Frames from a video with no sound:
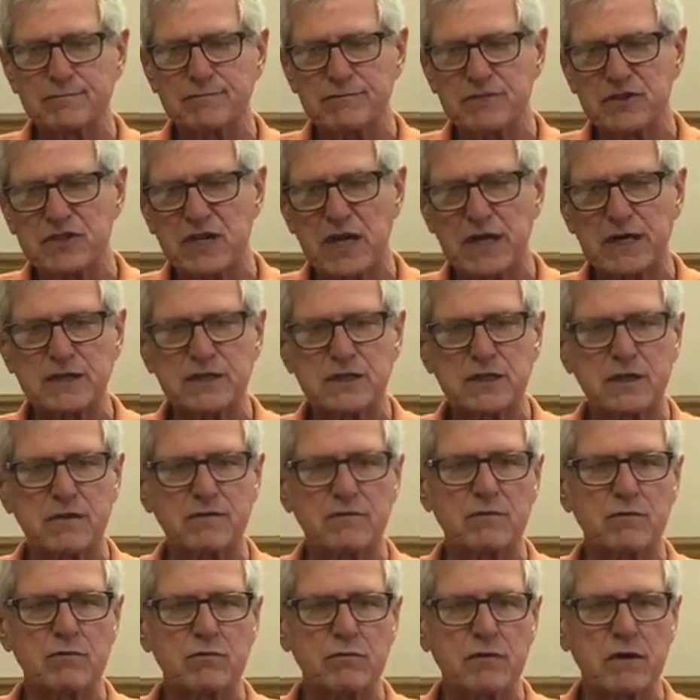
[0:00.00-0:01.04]
section
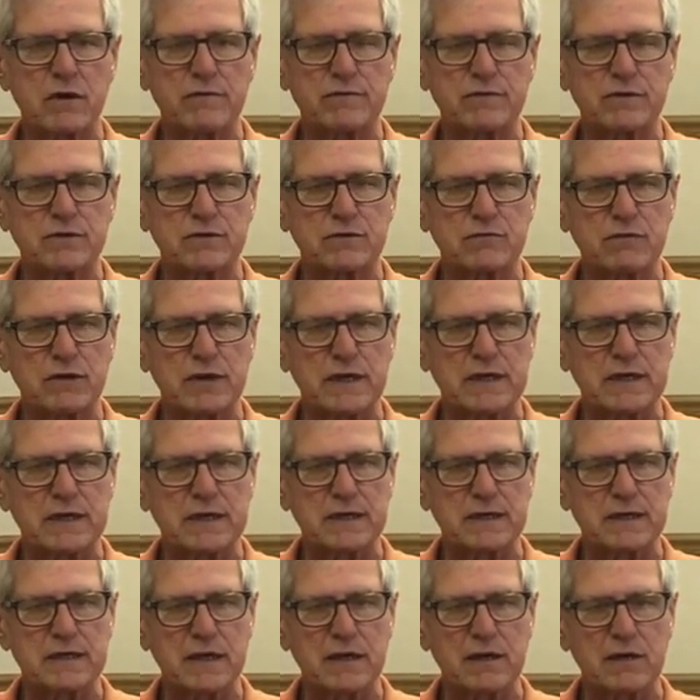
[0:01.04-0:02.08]
of a street
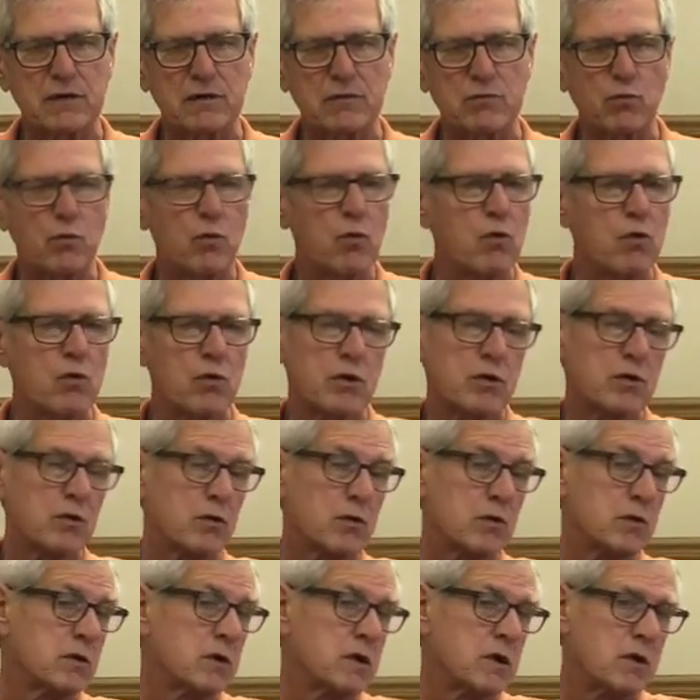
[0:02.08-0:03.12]
in their ward
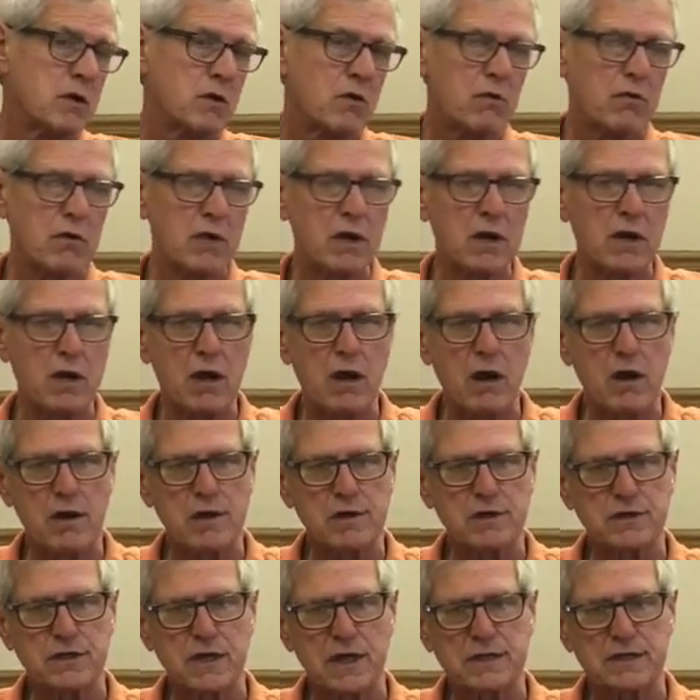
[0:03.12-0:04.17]
or at
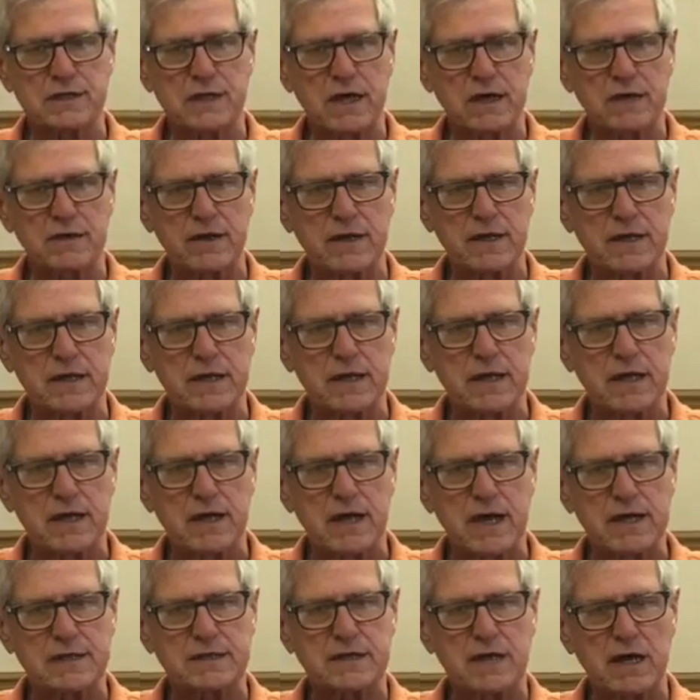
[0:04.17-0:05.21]
large. That's how
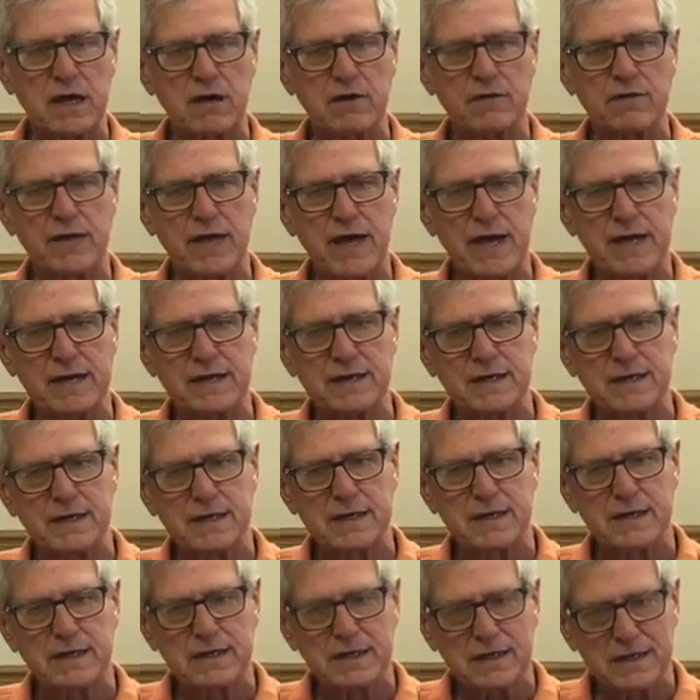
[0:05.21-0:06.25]
that
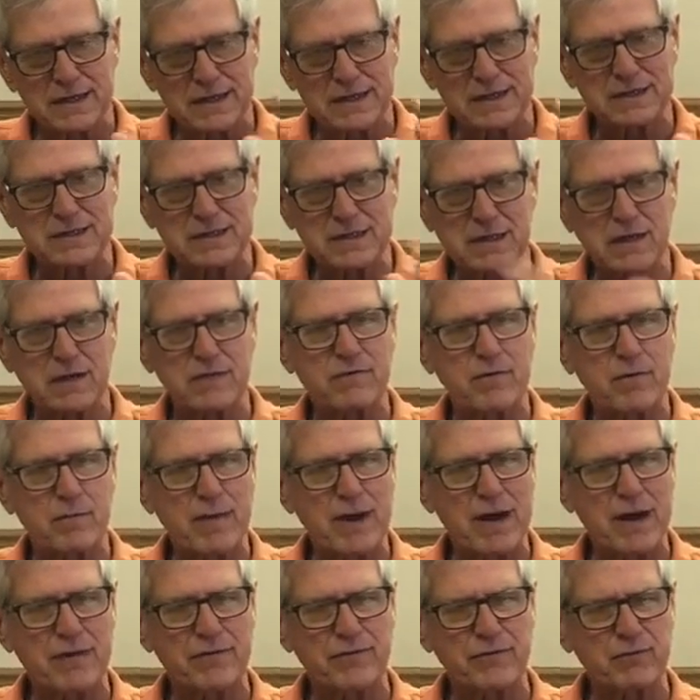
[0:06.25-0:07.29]
list of
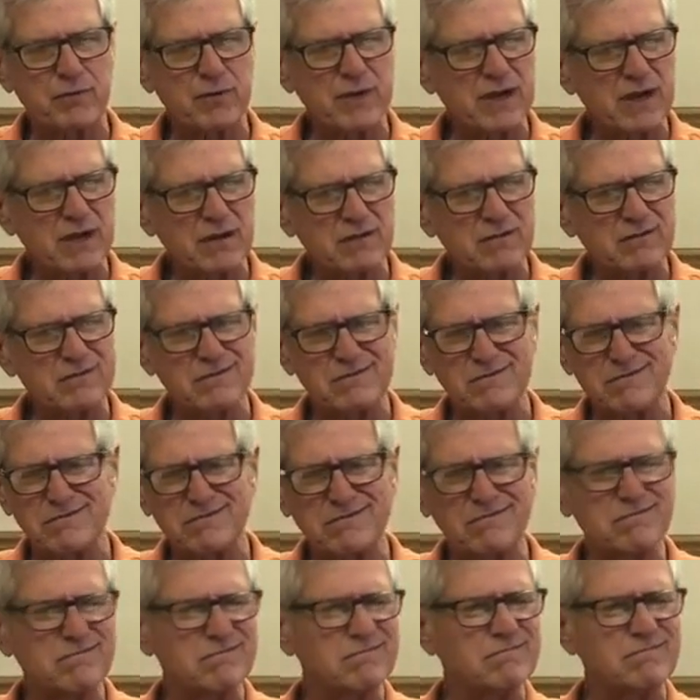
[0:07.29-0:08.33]
about
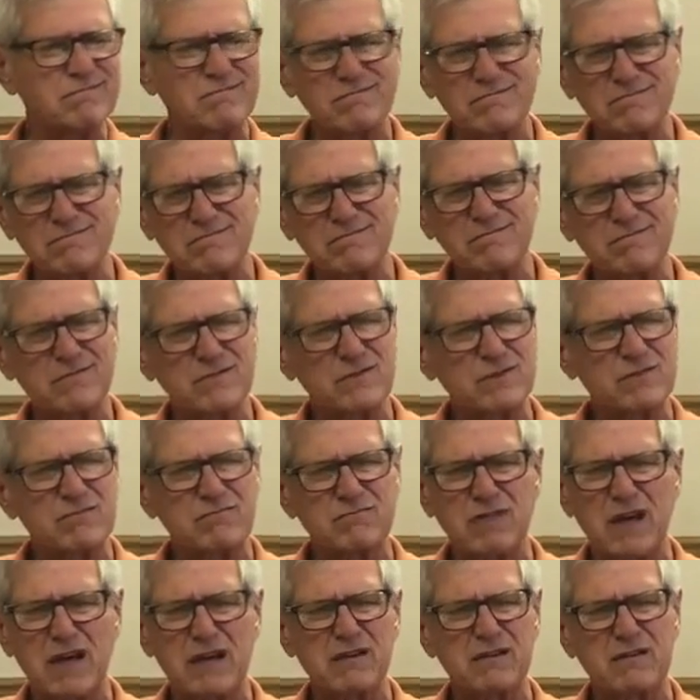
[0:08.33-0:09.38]

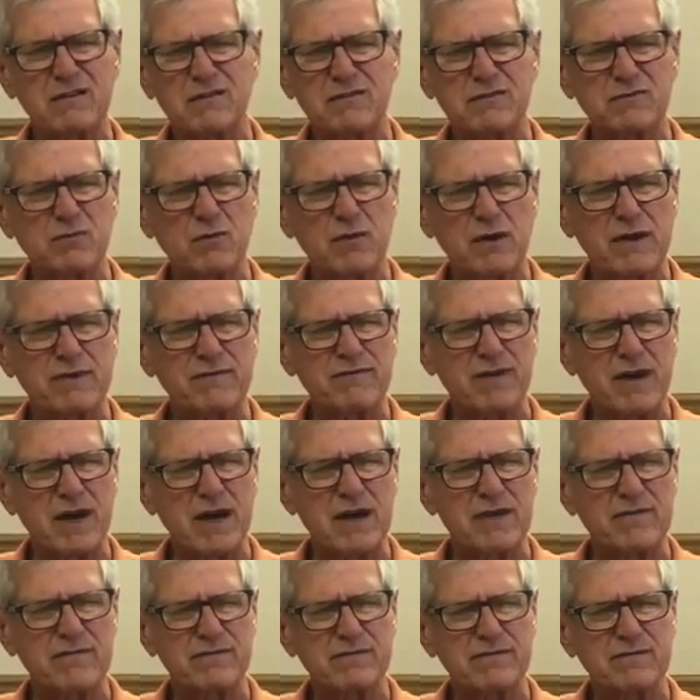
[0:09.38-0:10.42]

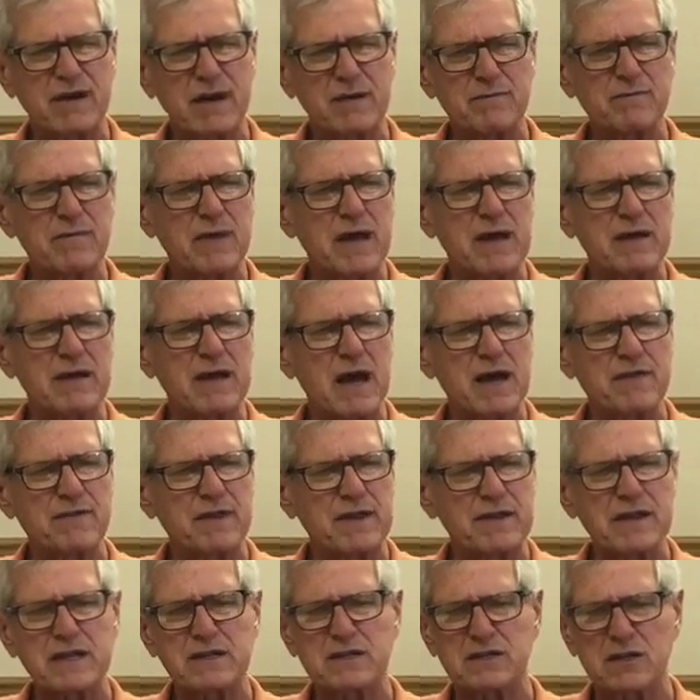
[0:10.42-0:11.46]
325. I
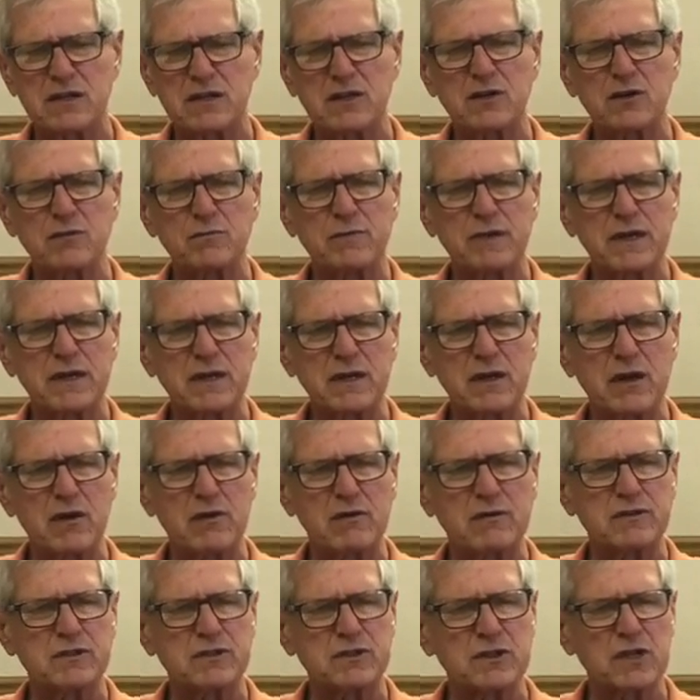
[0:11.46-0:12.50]
think that's a little bit
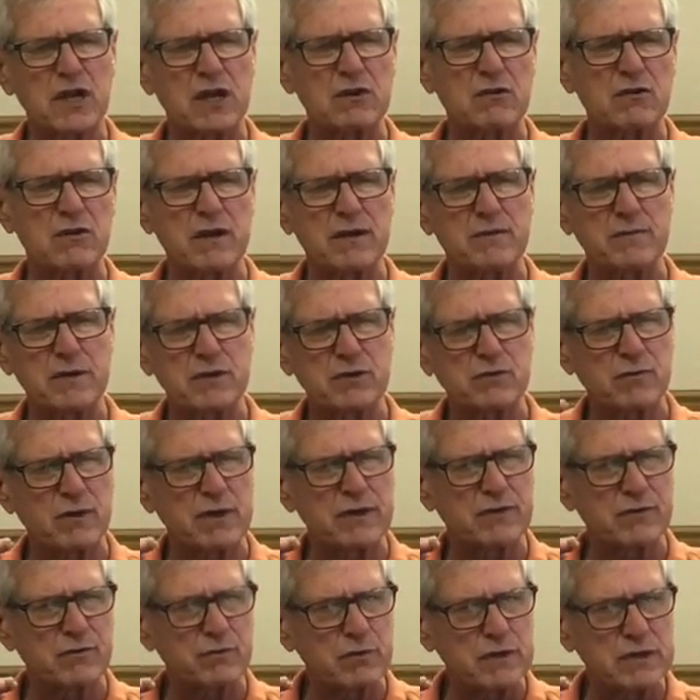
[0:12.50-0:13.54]
low. It's generally
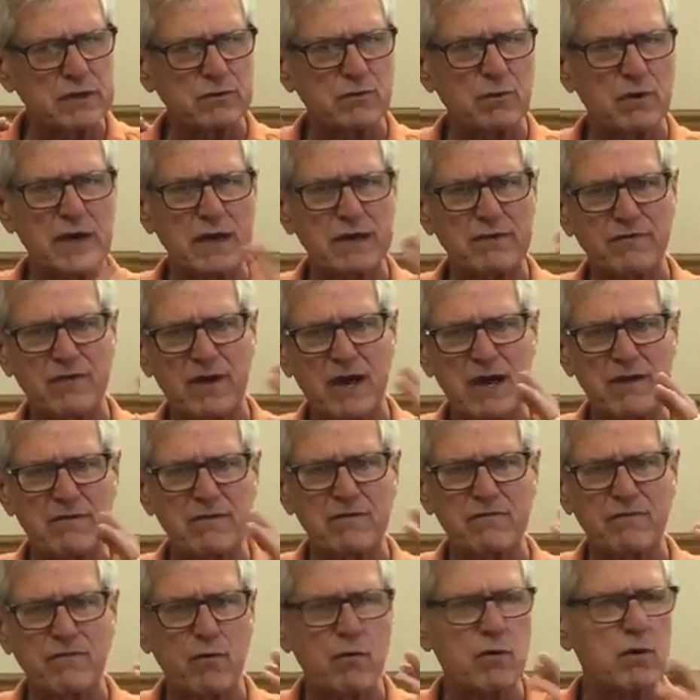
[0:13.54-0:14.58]
between 325
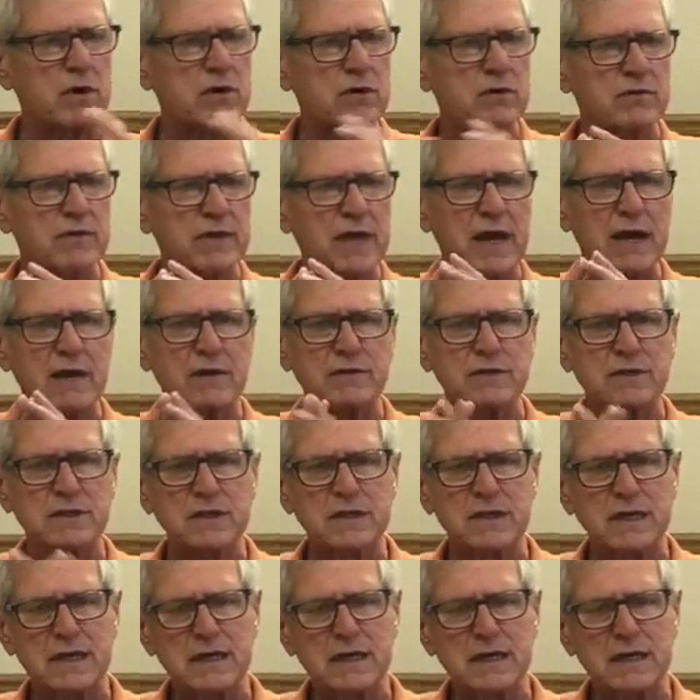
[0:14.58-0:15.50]
and 400,000.